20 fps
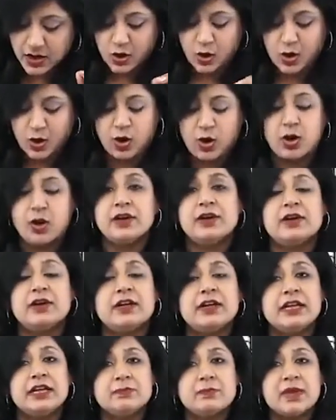or
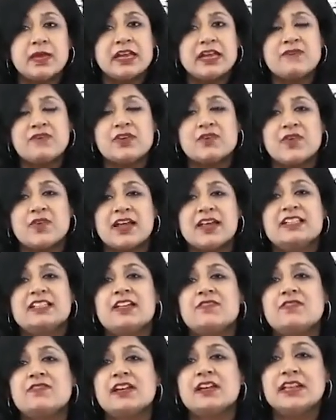it may even rise
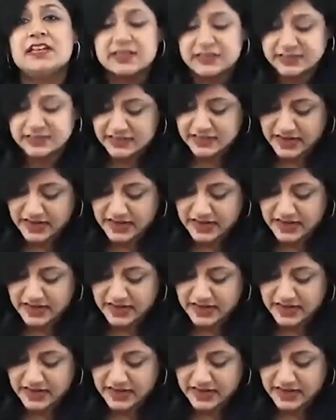several years